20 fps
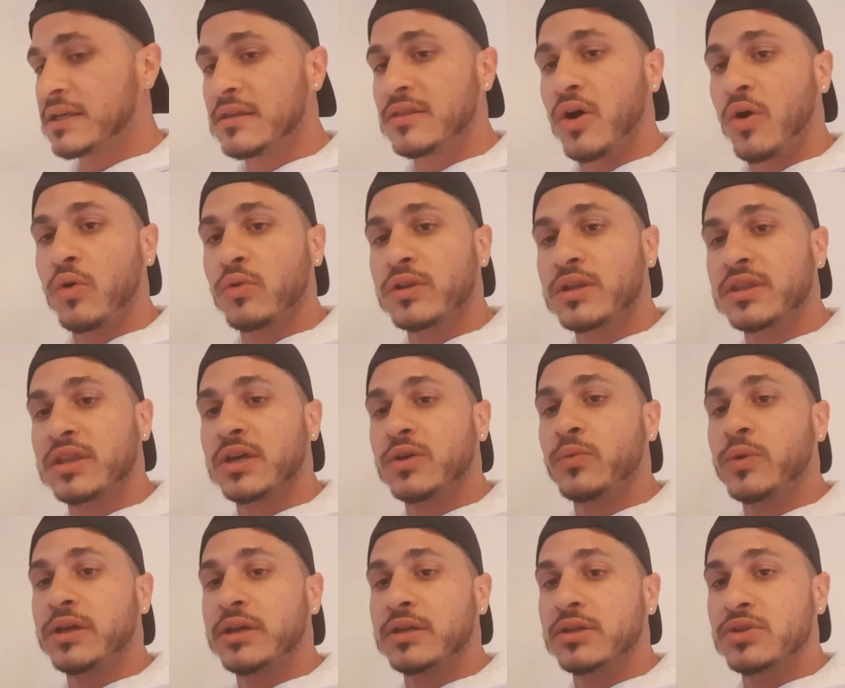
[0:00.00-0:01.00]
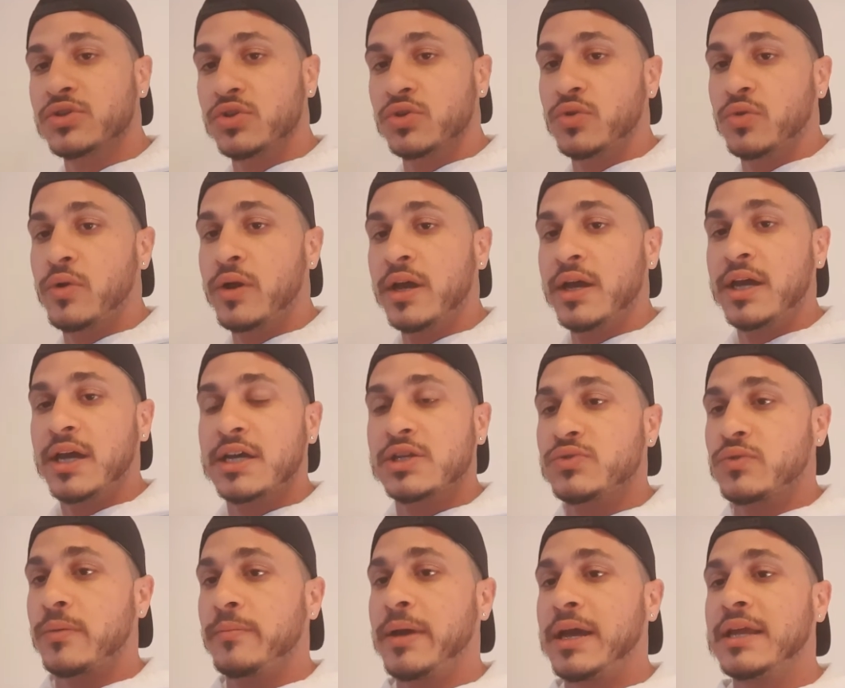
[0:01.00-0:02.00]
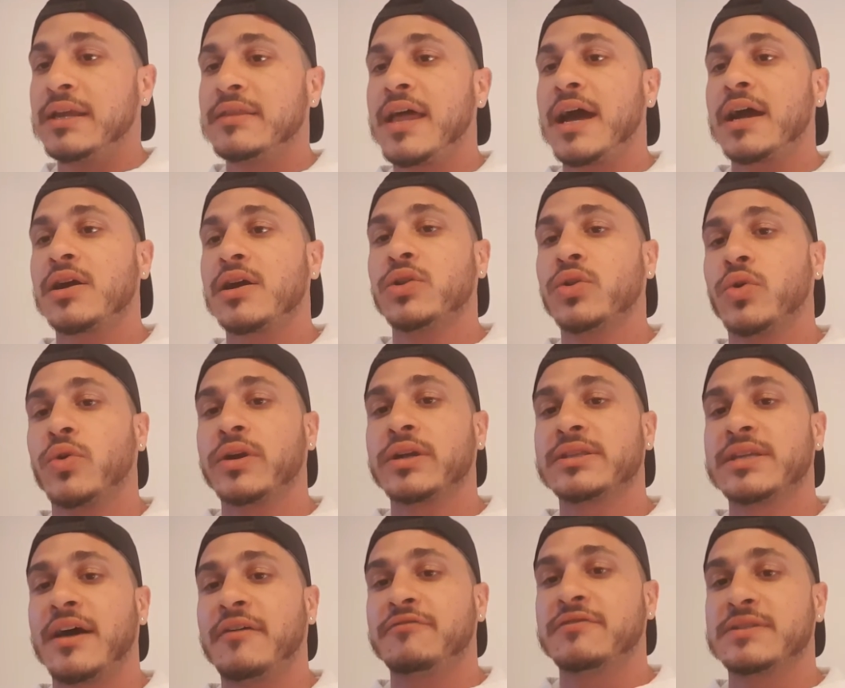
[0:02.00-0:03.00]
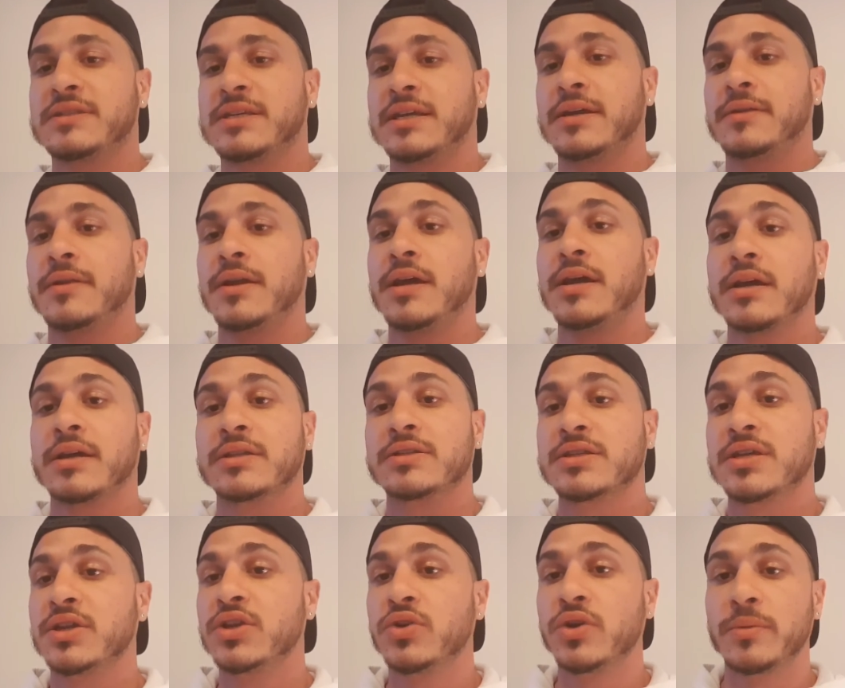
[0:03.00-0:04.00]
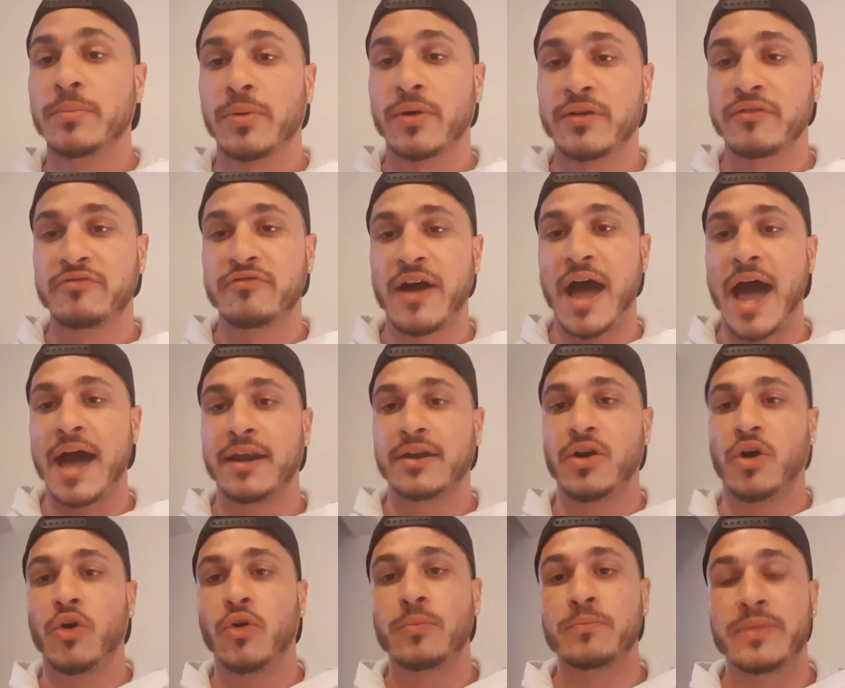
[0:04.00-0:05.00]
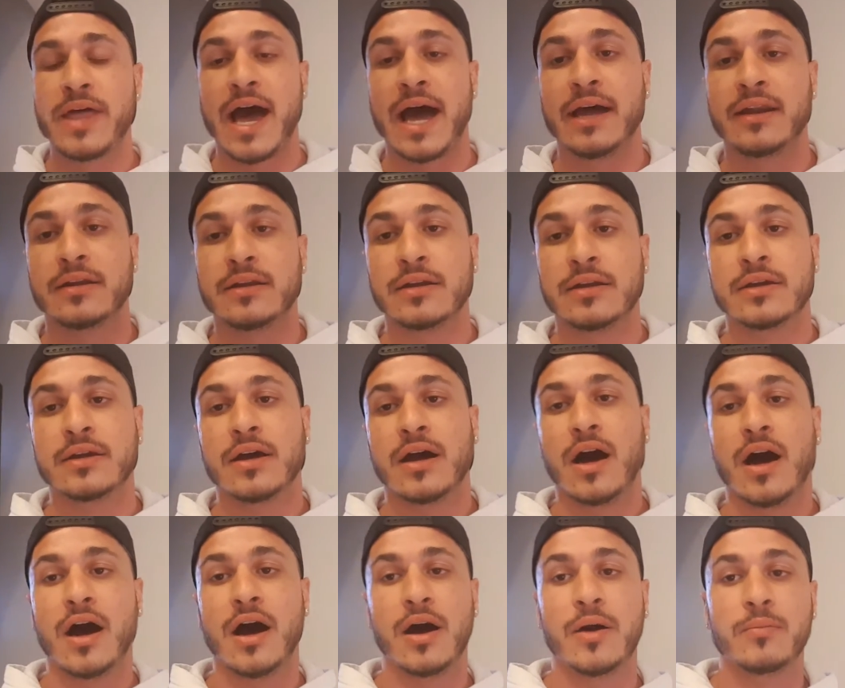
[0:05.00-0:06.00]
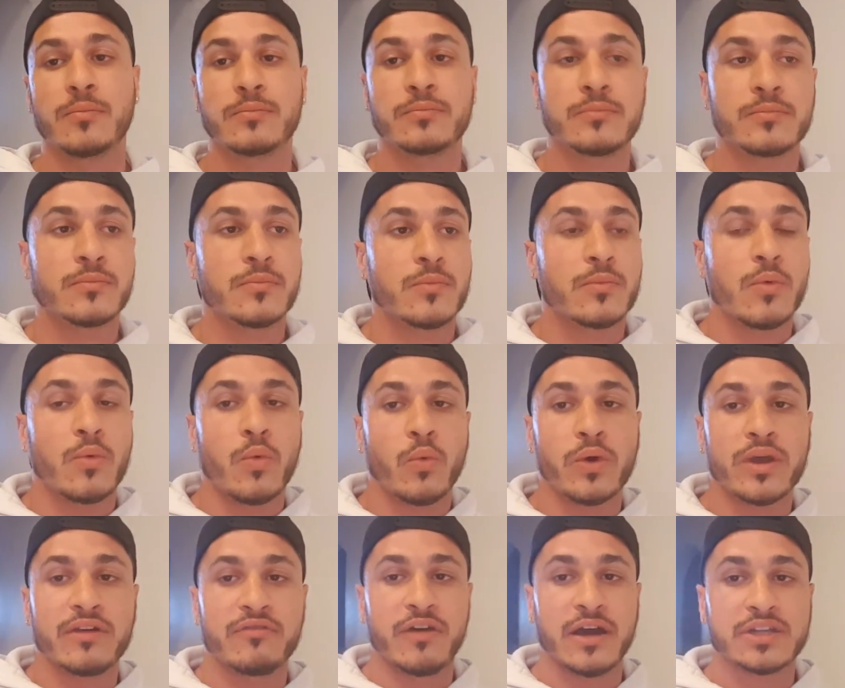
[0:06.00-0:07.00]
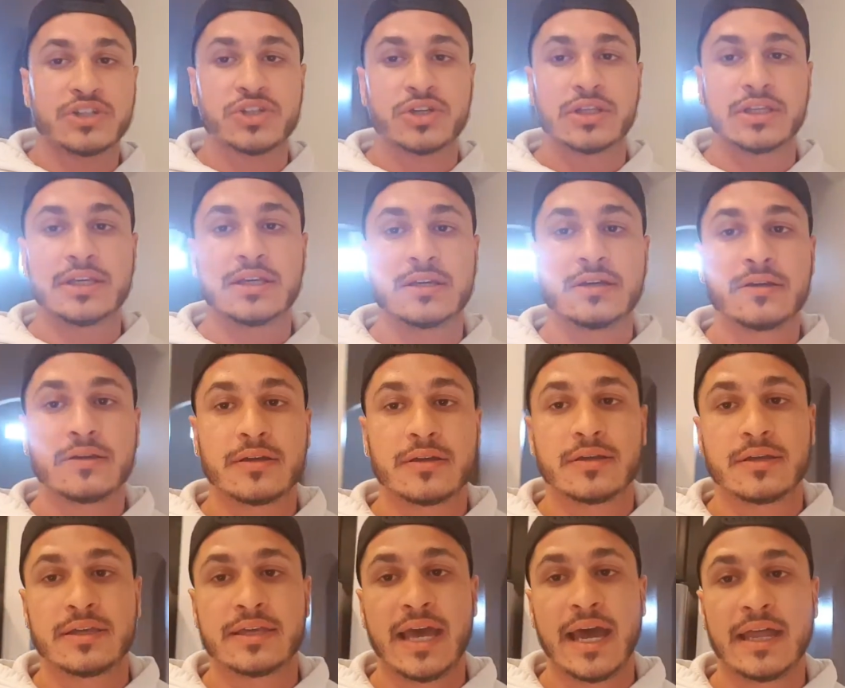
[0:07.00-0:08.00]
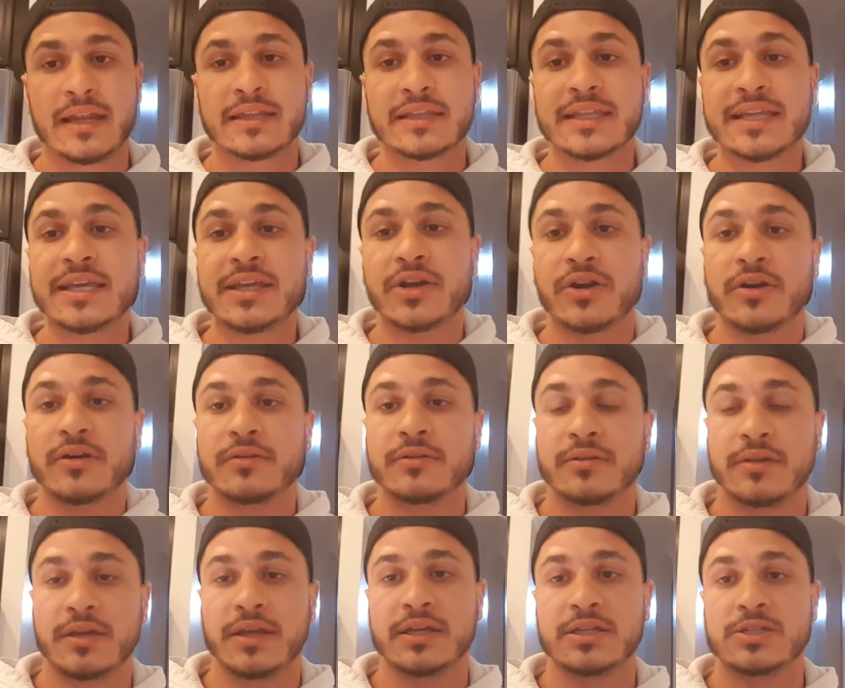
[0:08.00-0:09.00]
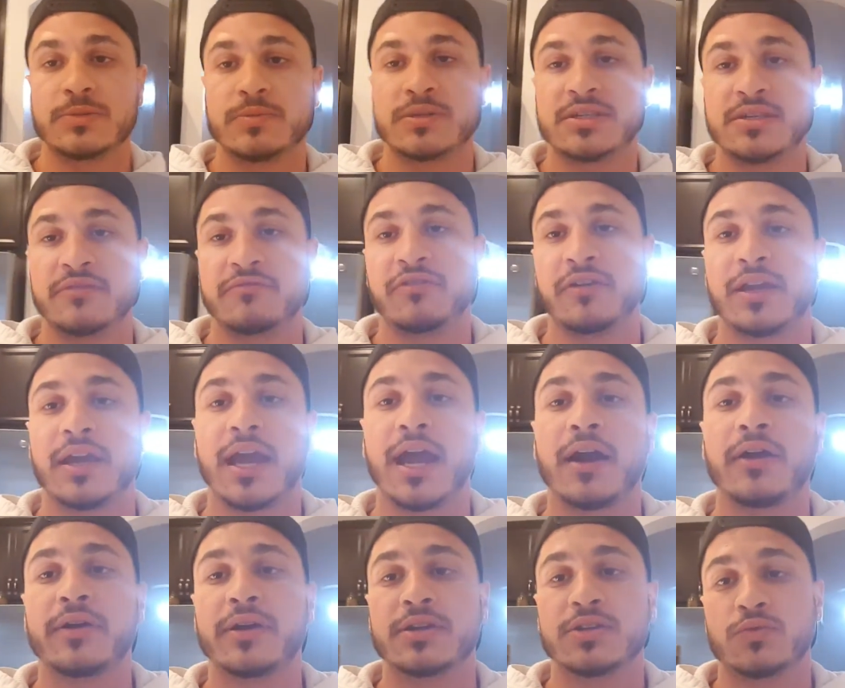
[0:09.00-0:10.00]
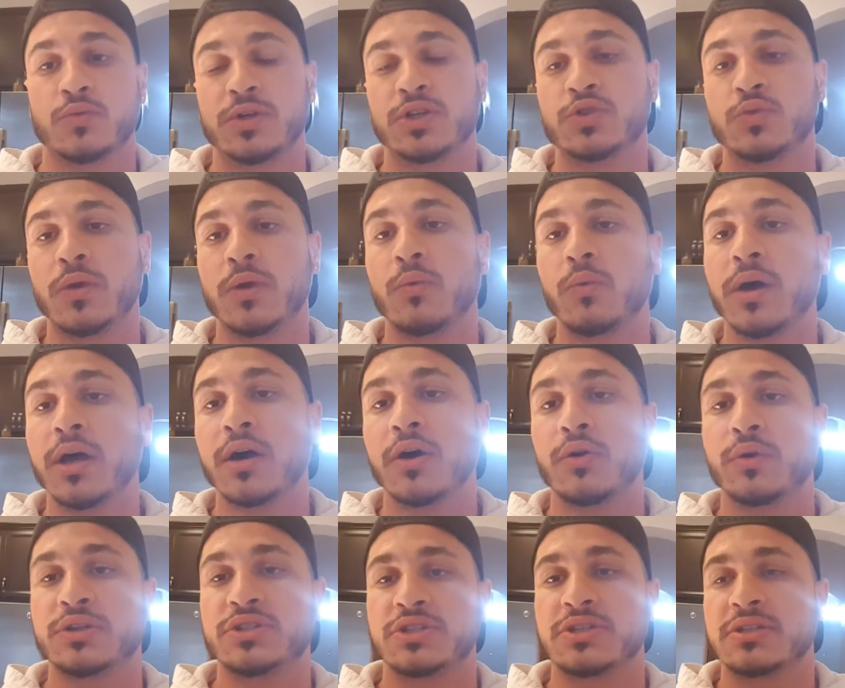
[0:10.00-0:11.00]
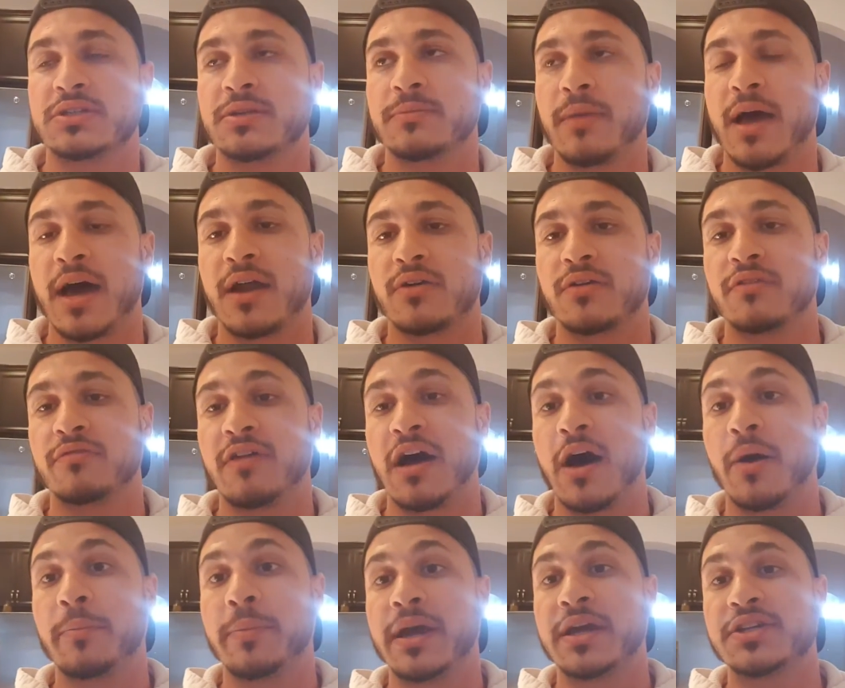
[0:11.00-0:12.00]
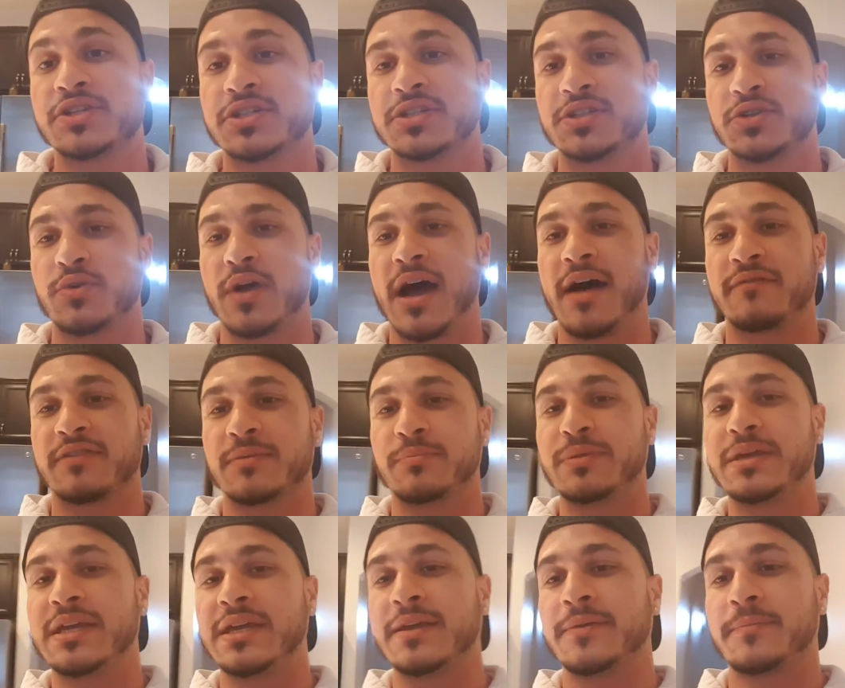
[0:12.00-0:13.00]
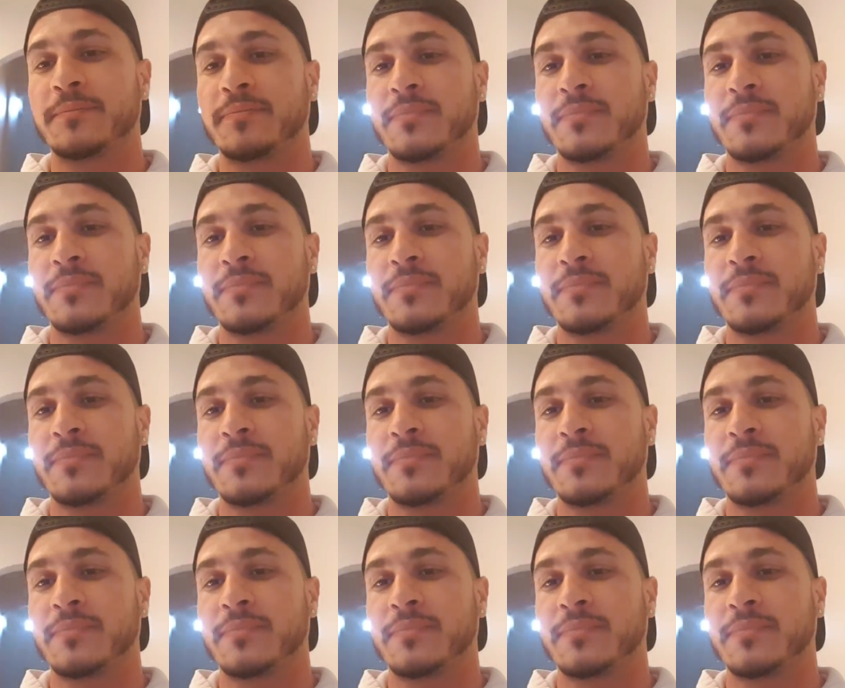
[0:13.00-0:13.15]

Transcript: the only thing we can do is remain in that caloric deficit, continue to burn fat, and hope that we eventually get leaner in specific areas, which we will. It's just a matter of how patient you have to be.